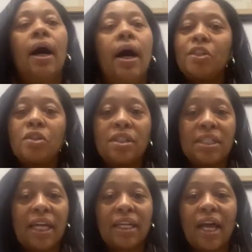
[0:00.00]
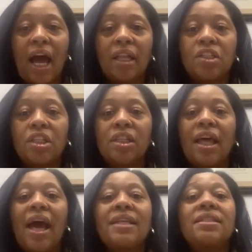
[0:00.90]
It's using a technology
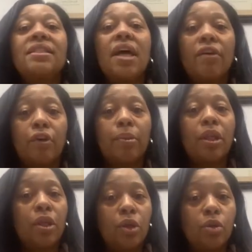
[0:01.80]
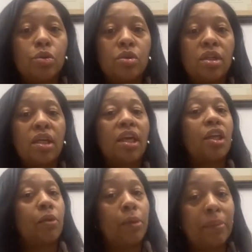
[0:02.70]
that has never been used in
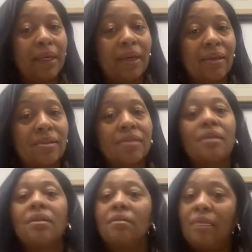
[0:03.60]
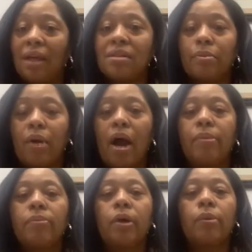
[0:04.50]
human beings. That's a
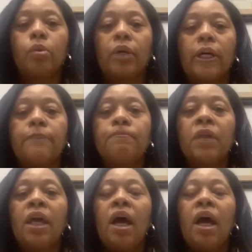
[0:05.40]
problem, number one.